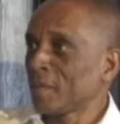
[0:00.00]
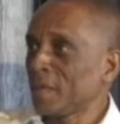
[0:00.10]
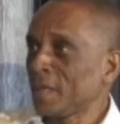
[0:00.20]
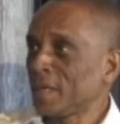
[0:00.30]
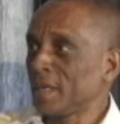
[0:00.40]

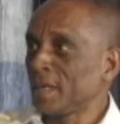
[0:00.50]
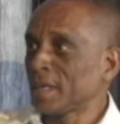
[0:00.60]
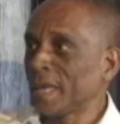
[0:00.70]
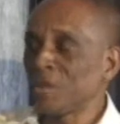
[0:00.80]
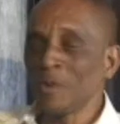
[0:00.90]

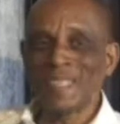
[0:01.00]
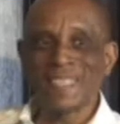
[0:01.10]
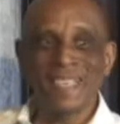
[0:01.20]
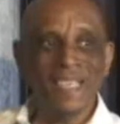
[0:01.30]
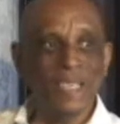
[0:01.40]
Meaning, can you
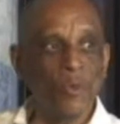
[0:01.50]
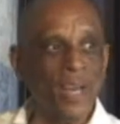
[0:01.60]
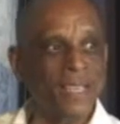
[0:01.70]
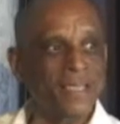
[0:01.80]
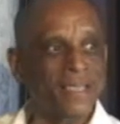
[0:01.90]
see
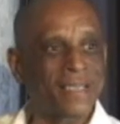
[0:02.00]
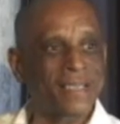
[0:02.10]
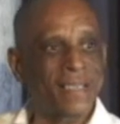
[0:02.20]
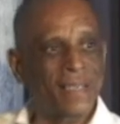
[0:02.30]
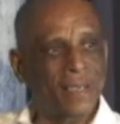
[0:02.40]
what
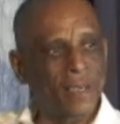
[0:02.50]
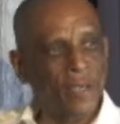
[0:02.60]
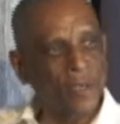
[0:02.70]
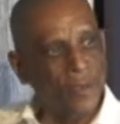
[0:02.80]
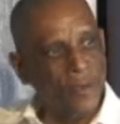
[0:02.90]
is
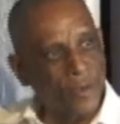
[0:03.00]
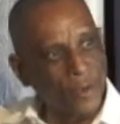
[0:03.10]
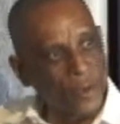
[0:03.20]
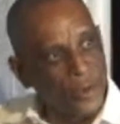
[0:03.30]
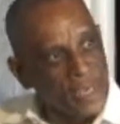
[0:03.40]

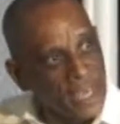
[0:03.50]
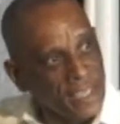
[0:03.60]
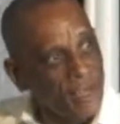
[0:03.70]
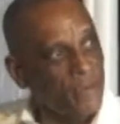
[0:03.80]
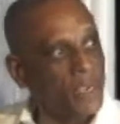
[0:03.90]

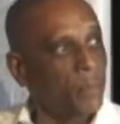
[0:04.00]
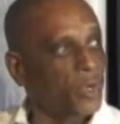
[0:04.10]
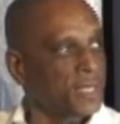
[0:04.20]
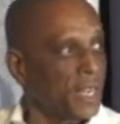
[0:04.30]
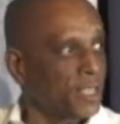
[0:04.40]
creatively
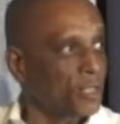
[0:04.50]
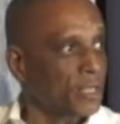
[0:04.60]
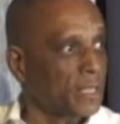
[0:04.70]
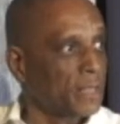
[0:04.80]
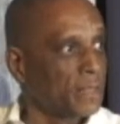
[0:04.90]

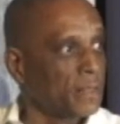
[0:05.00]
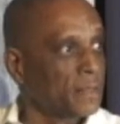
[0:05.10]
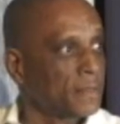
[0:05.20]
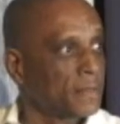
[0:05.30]
potential